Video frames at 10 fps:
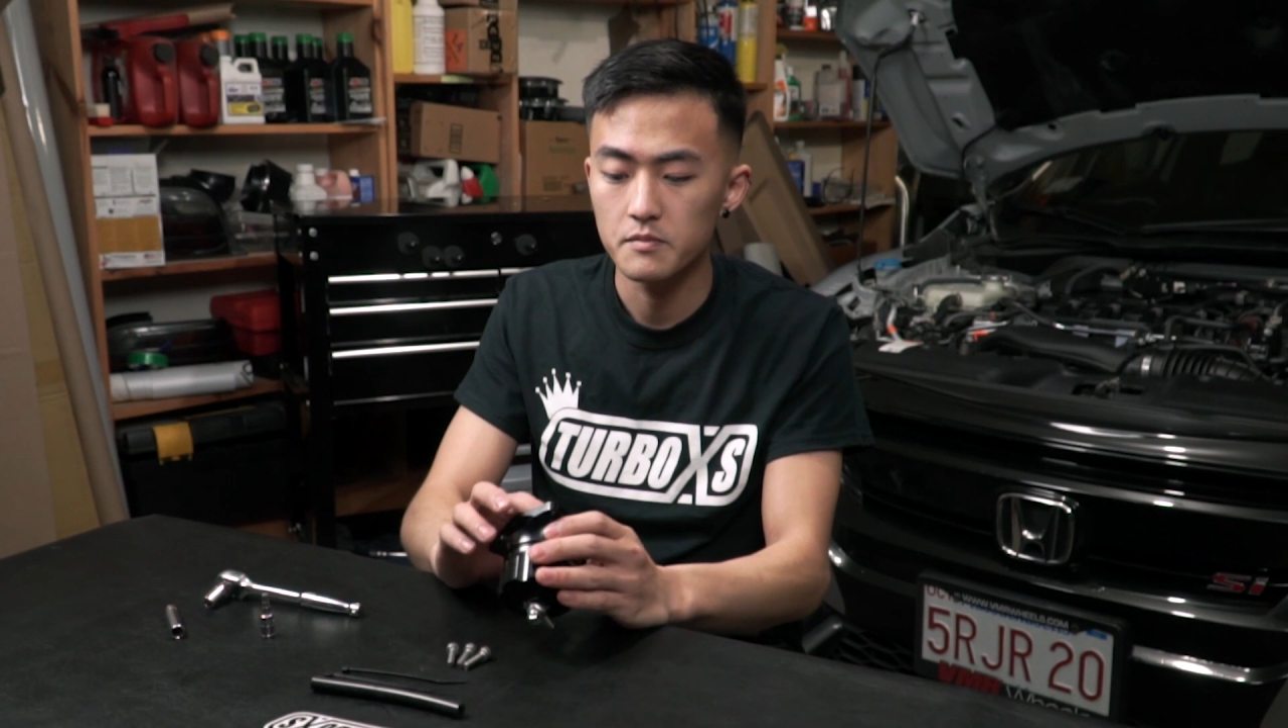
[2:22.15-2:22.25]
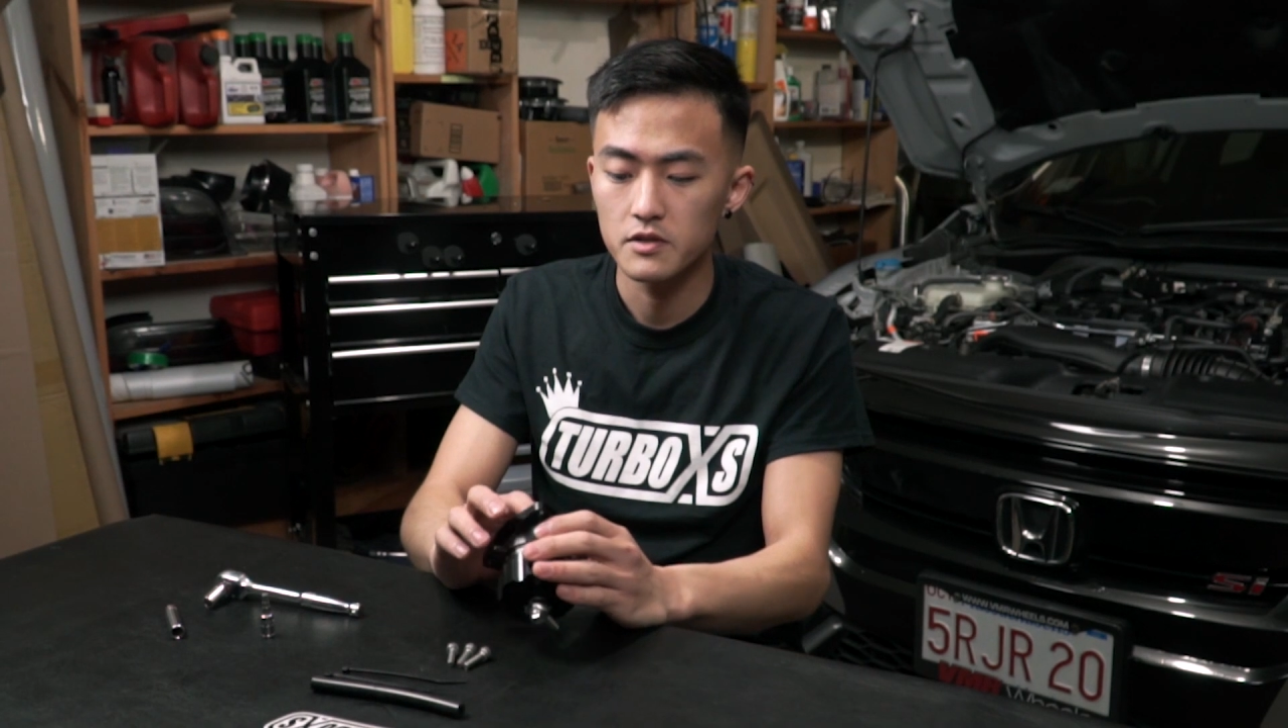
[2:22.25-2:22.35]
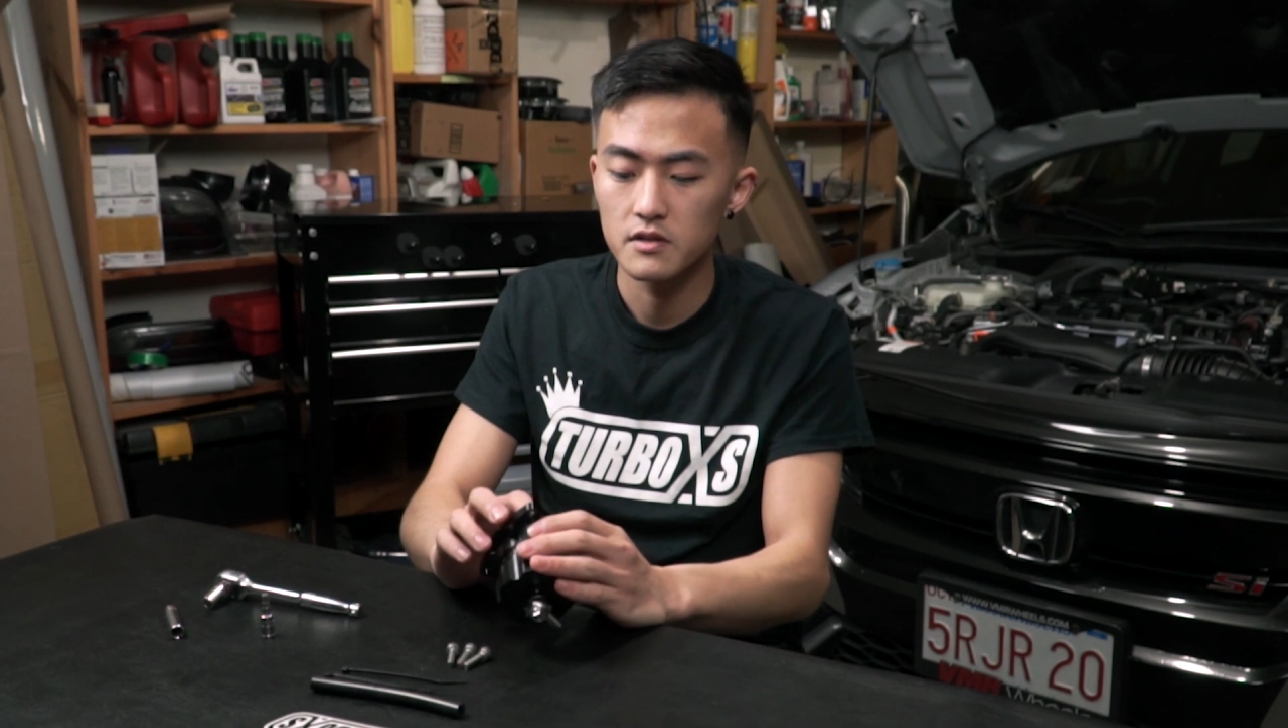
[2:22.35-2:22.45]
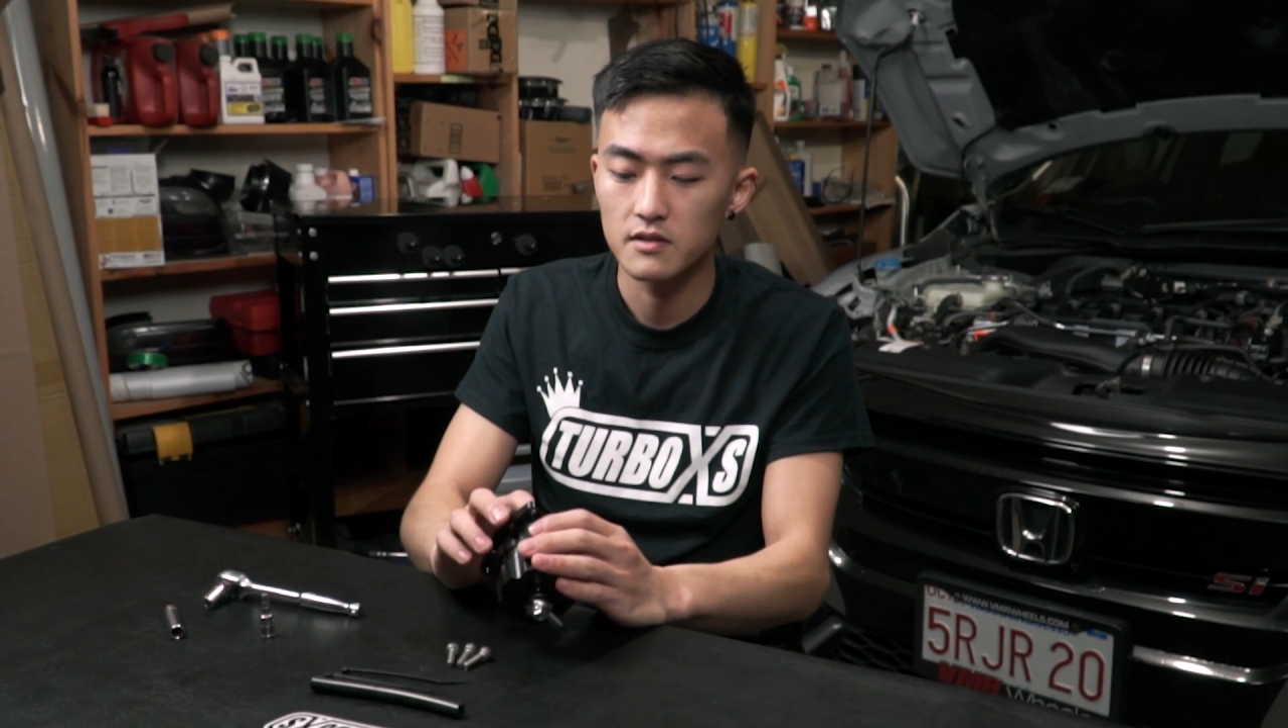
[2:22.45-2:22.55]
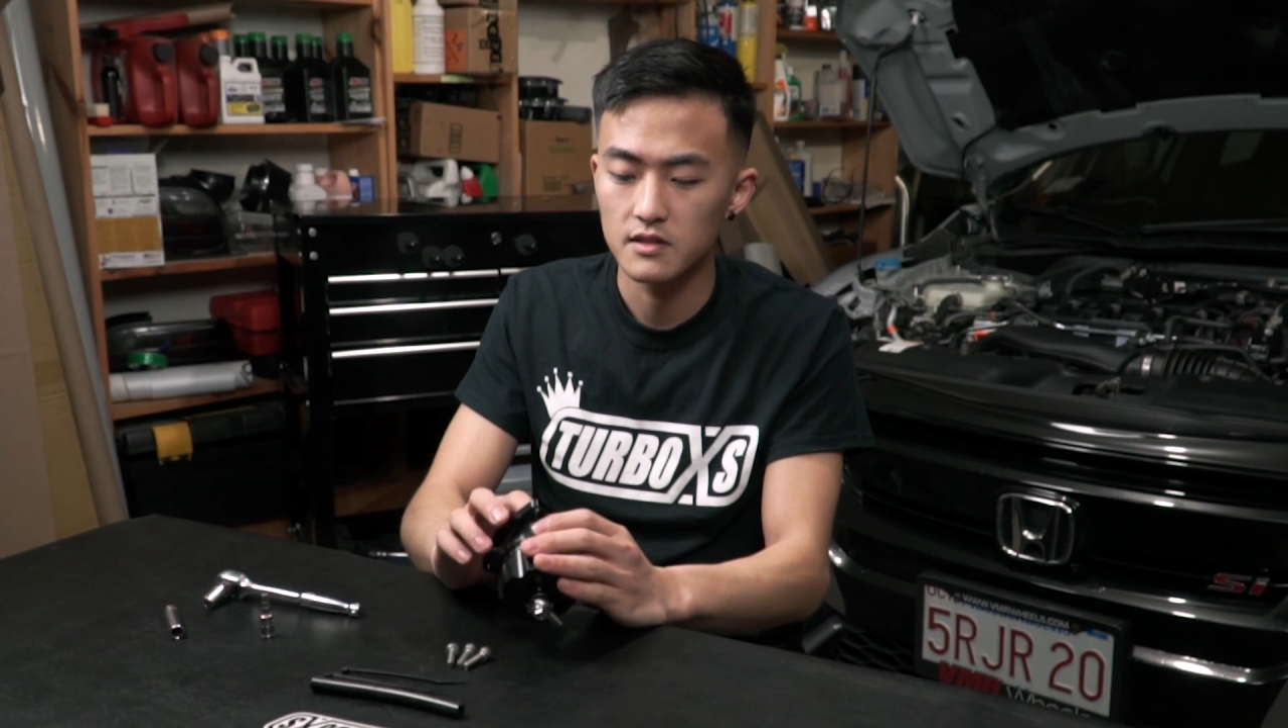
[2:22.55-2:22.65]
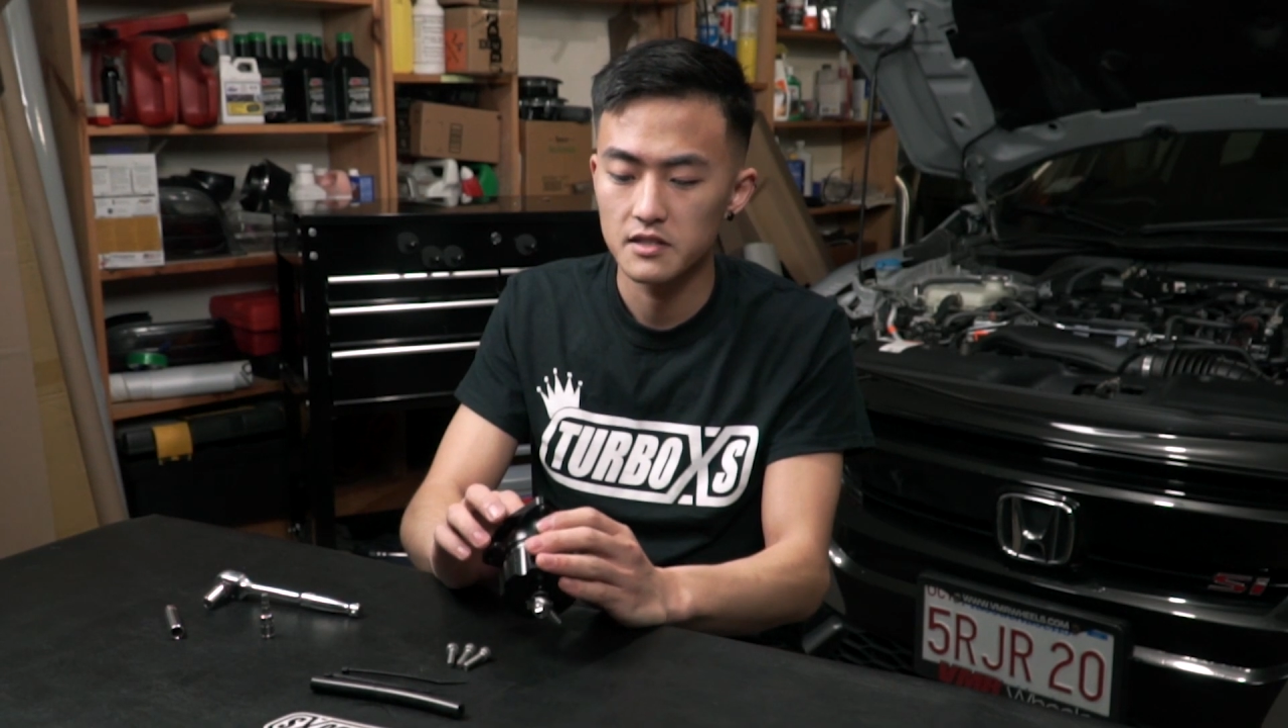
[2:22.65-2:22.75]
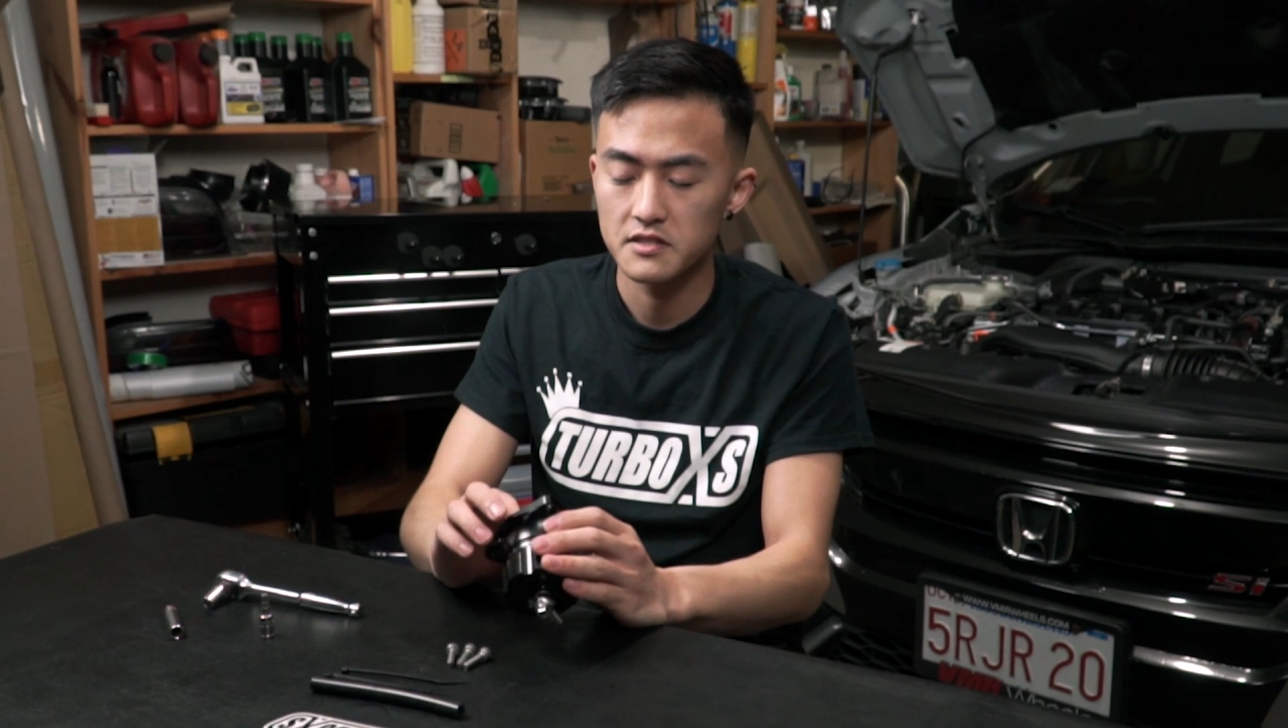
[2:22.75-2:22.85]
you can clearly